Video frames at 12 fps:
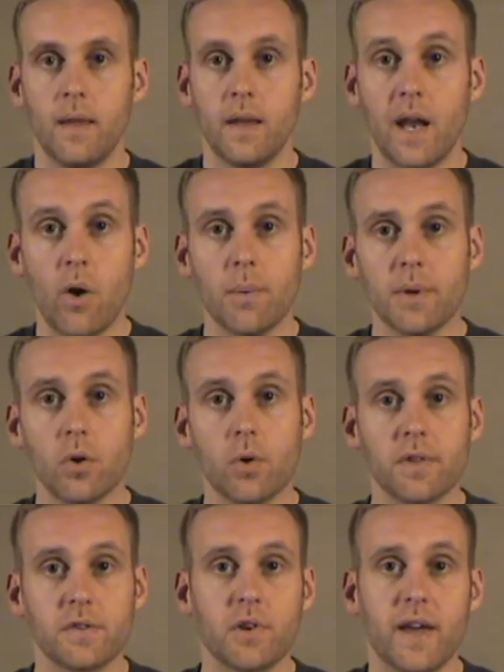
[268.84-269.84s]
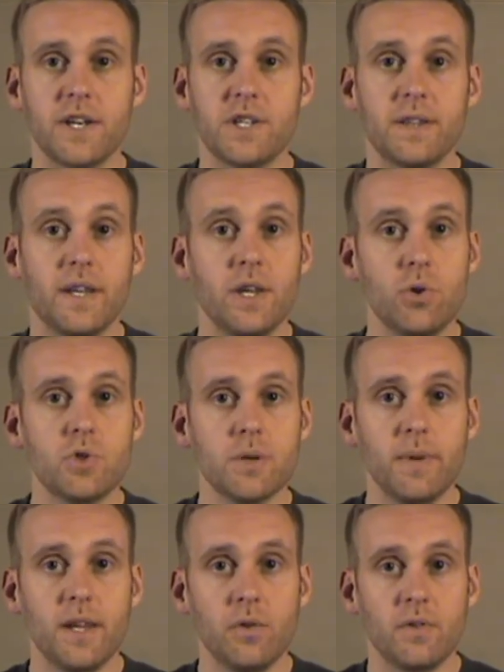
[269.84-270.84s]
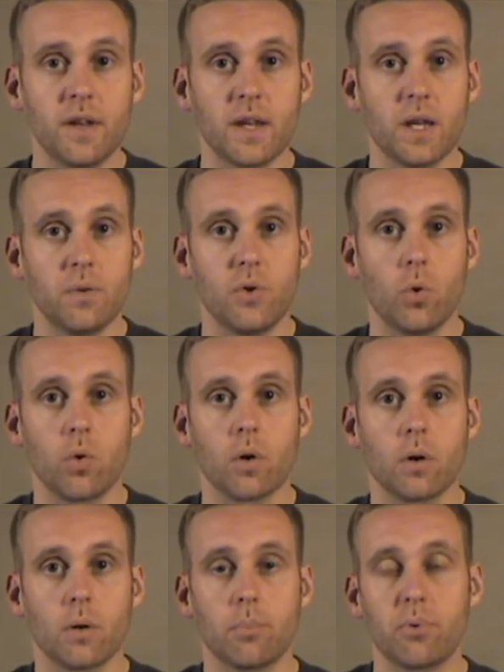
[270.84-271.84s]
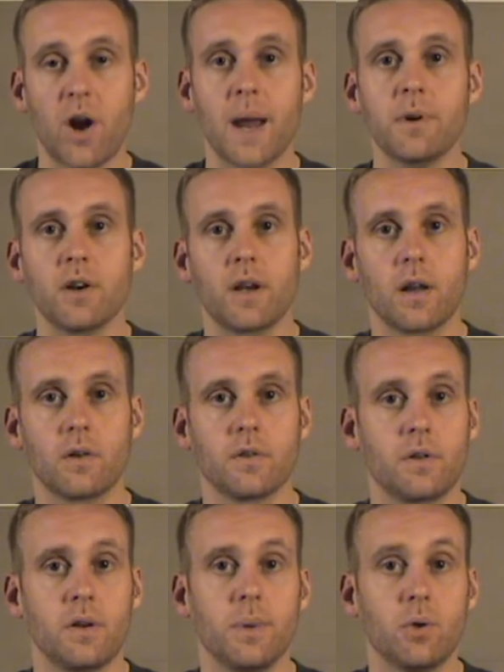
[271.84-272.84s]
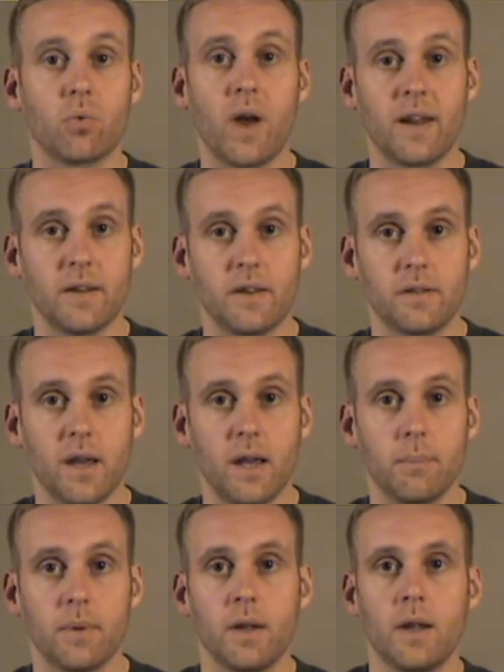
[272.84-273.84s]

now I'm going to go over the strategy that you should be using if your primary color is going to be red in this game.